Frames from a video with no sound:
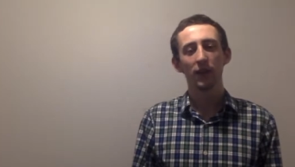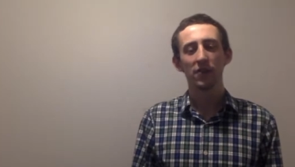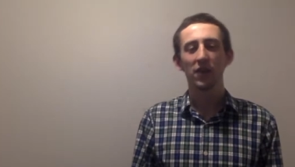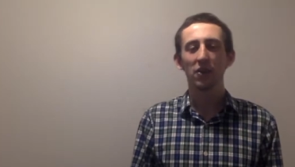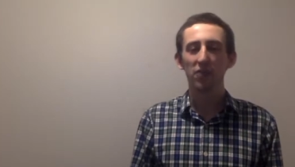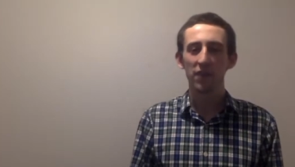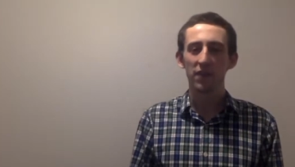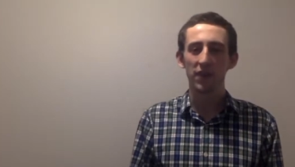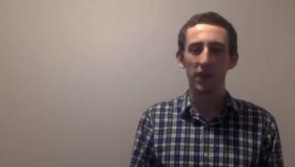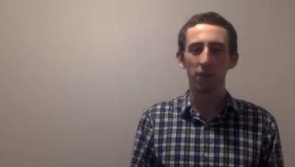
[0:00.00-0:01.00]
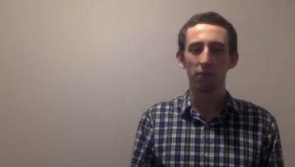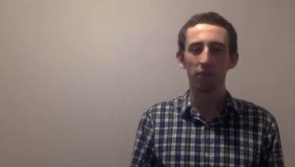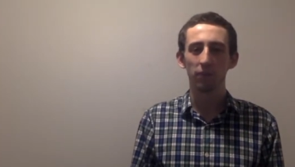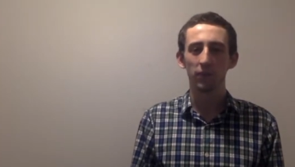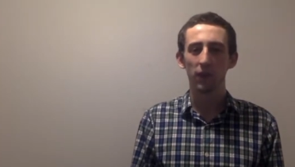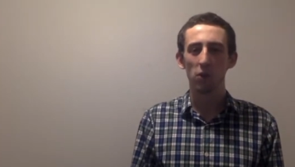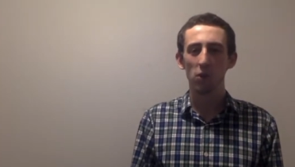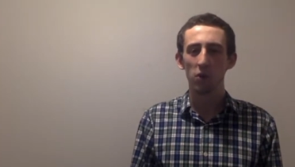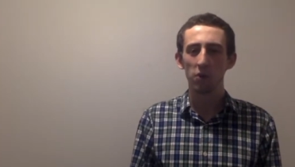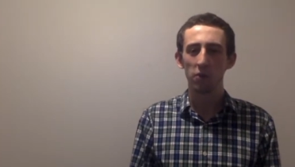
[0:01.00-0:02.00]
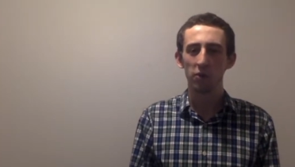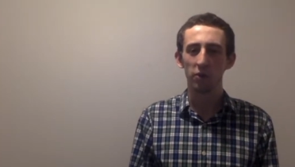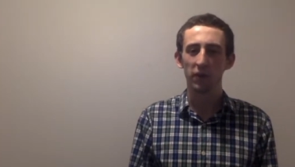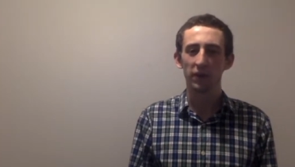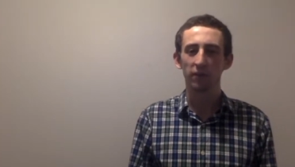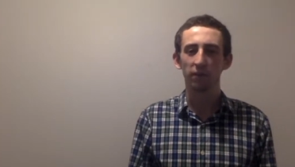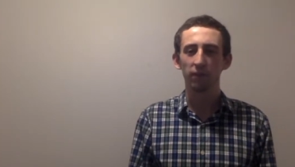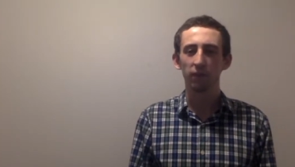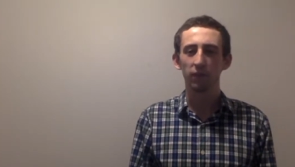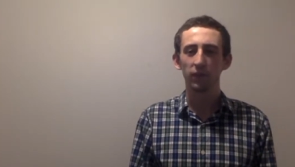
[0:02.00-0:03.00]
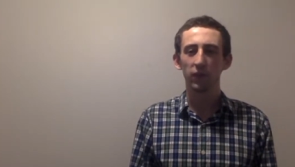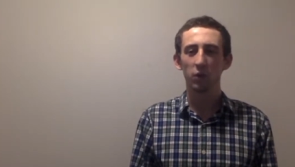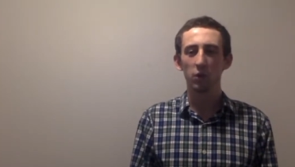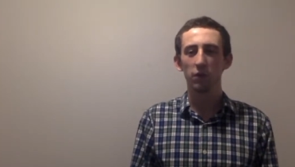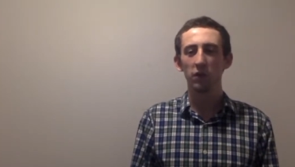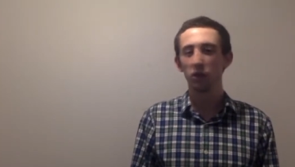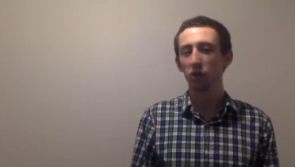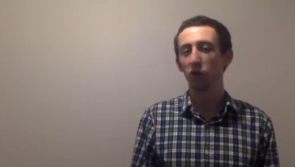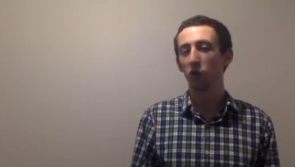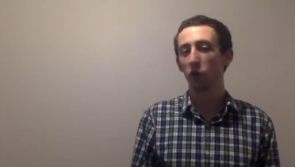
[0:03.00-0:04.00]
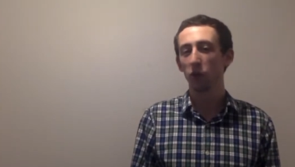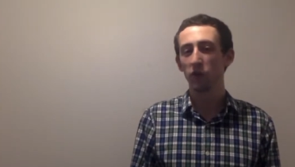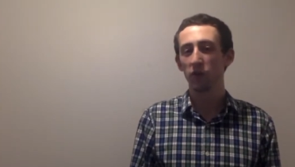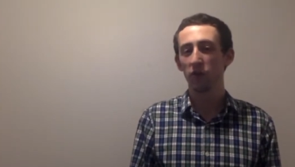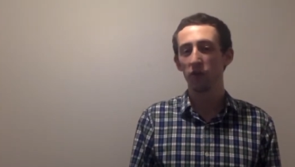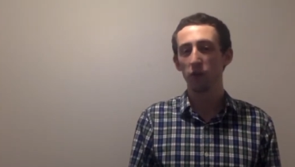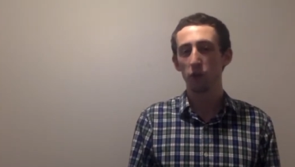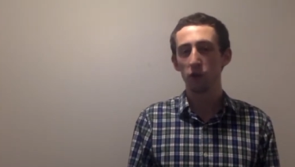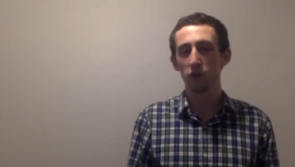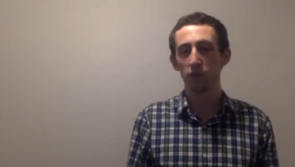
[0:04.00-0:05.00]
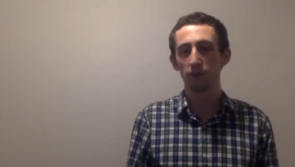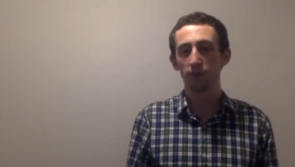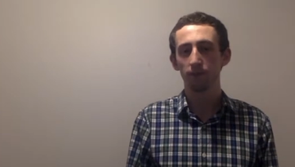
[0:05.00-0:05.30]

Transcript: It's now 7am and we're on the motorway We've only just gone over the Severn Bridge.